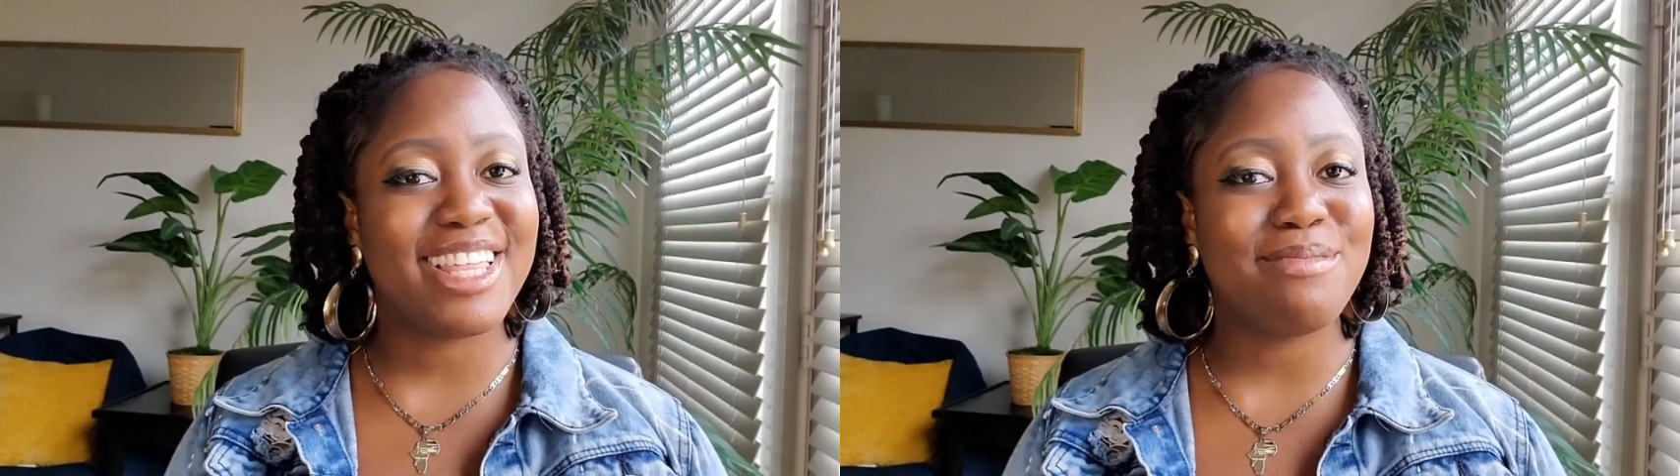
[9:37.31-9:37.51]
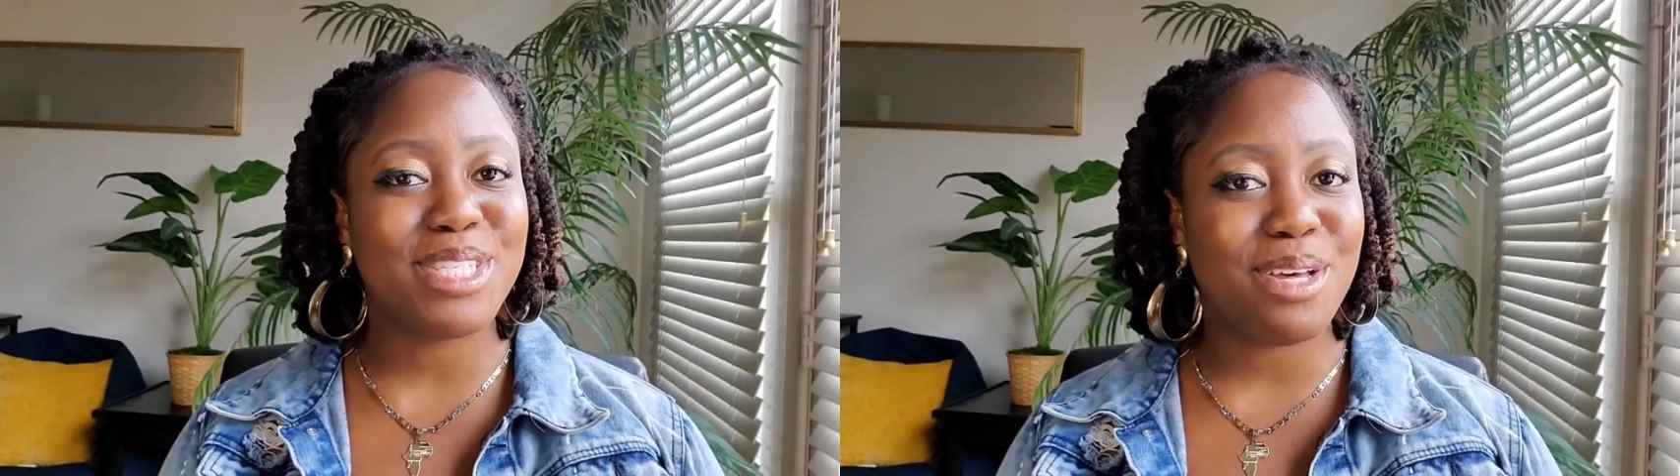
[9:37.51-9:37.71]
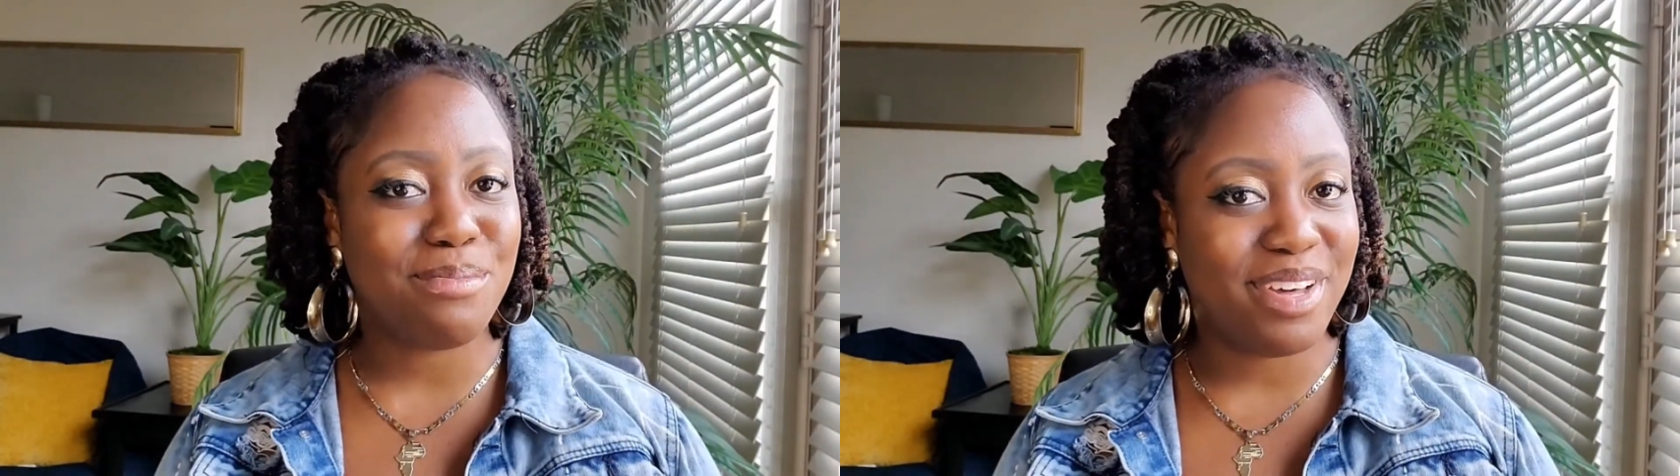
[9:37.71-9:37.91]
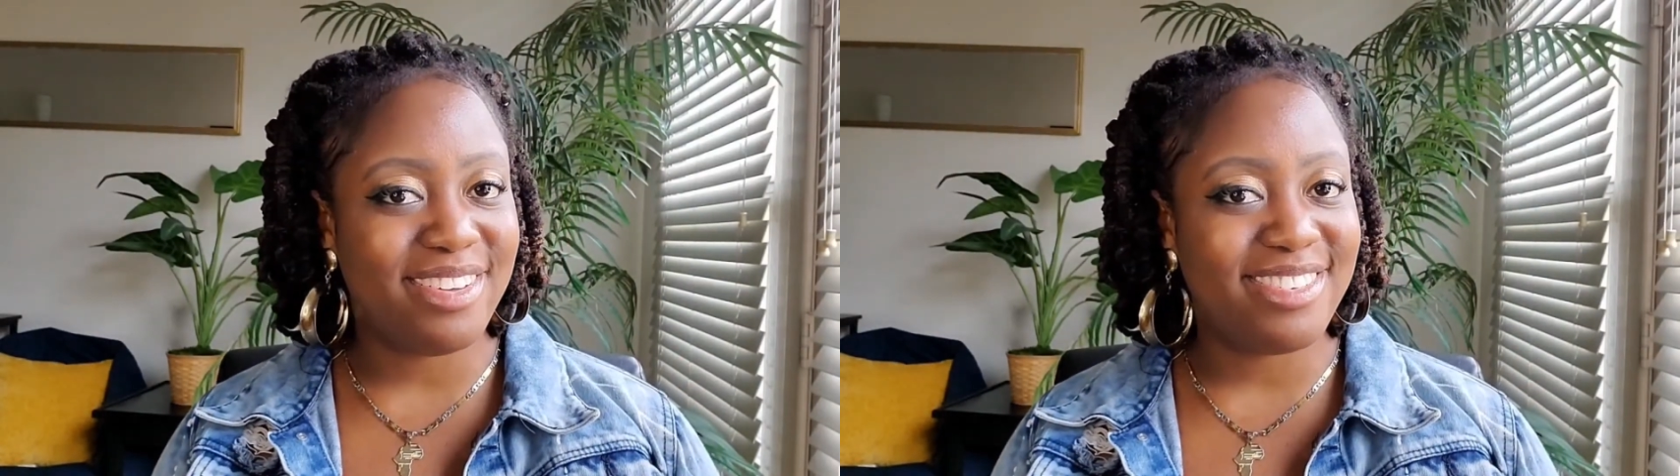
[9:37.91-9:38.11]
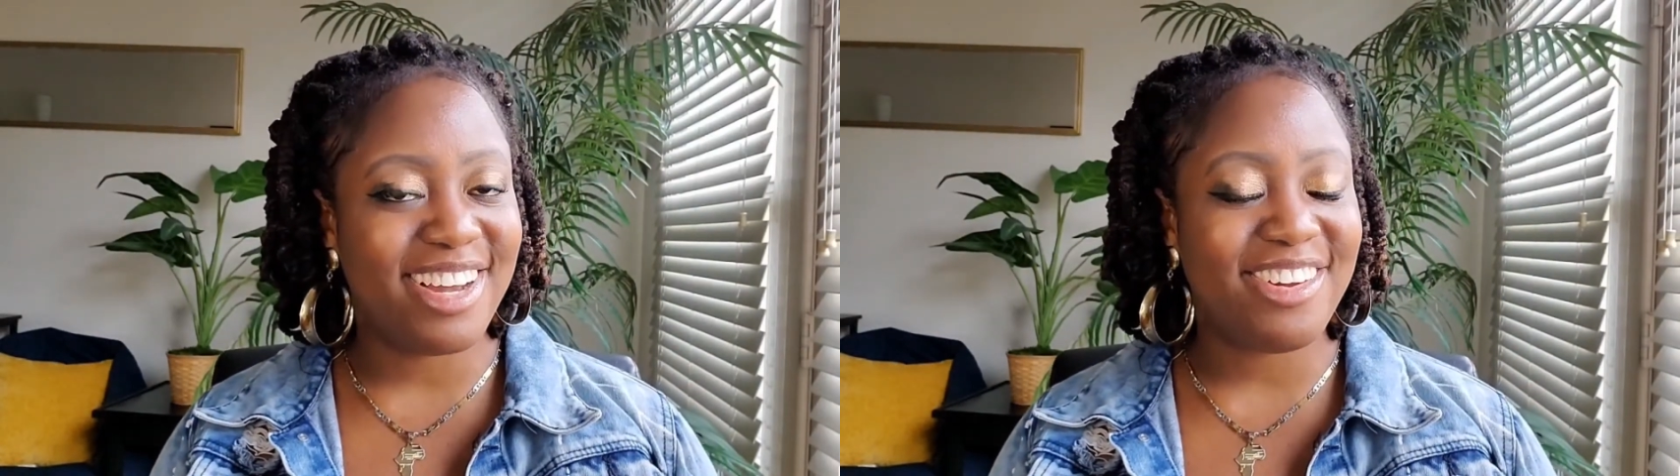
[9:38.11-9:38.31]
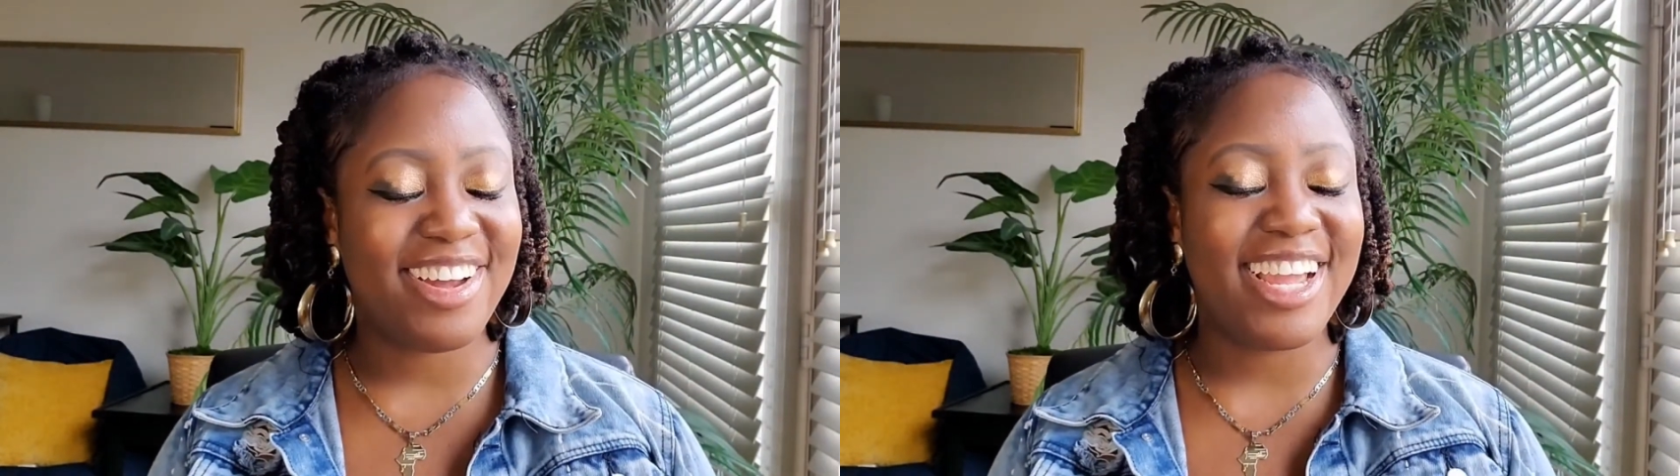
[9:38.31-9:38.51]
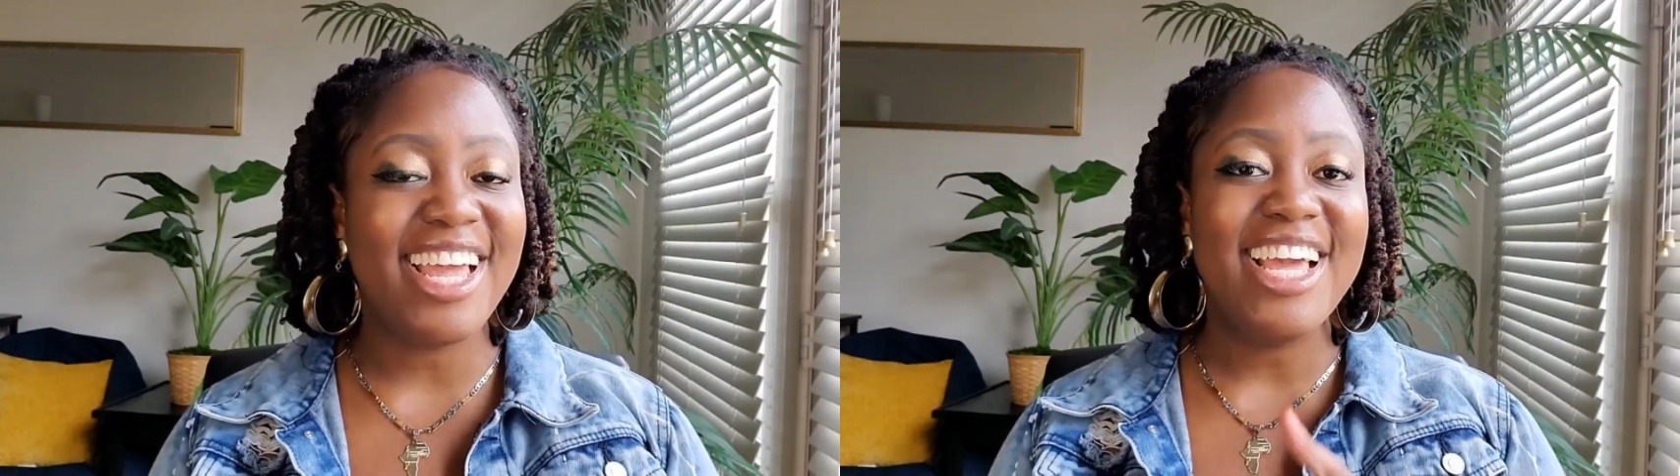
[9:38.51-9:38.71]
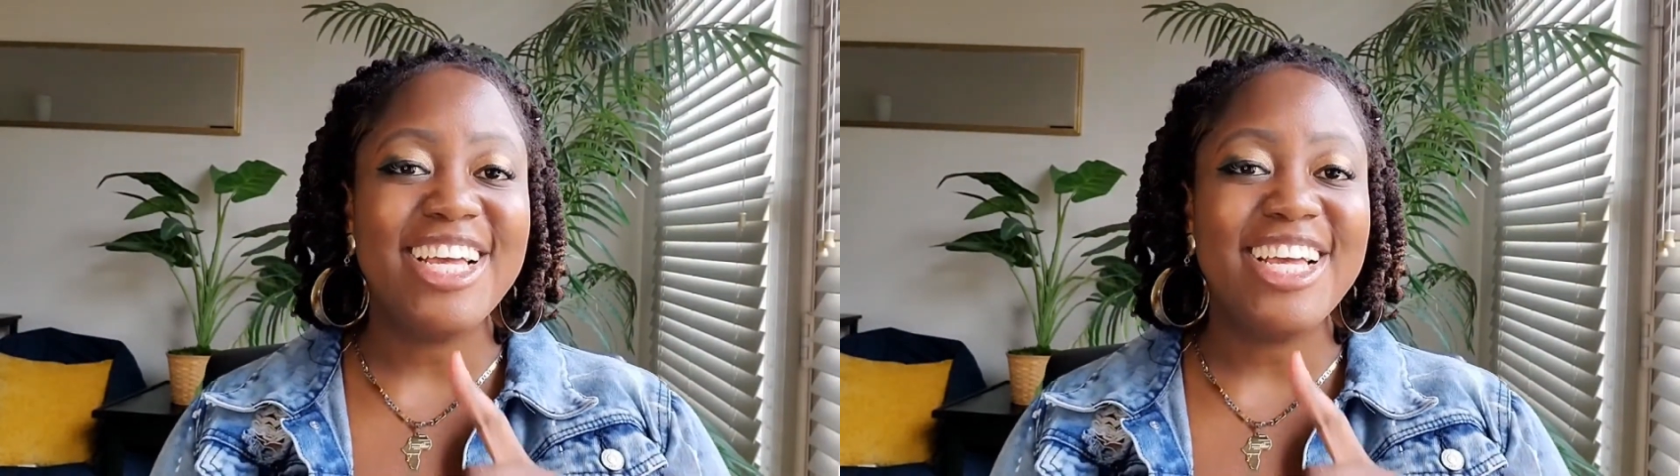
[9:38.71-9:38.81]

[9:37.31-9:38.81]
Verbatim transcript: thumbs up button. All right,